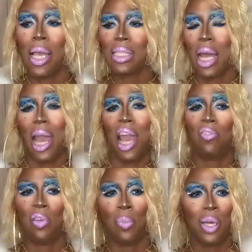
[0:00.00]
yes, I
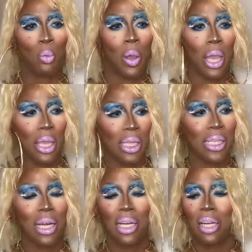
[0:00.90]
have feminine
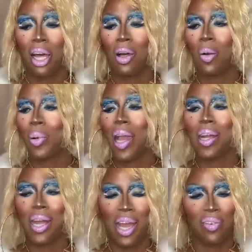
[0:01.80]
ways, da da da da, but
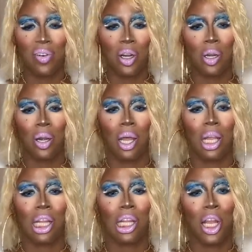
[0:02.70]
I never
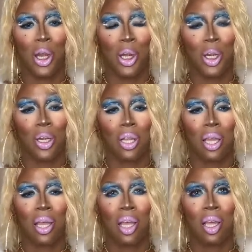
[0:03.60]
learned
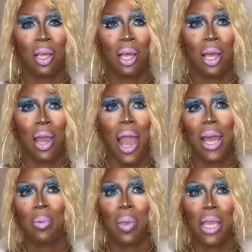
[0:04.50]

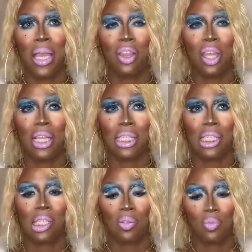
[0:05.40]
how to be
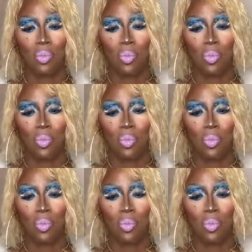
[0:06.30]
this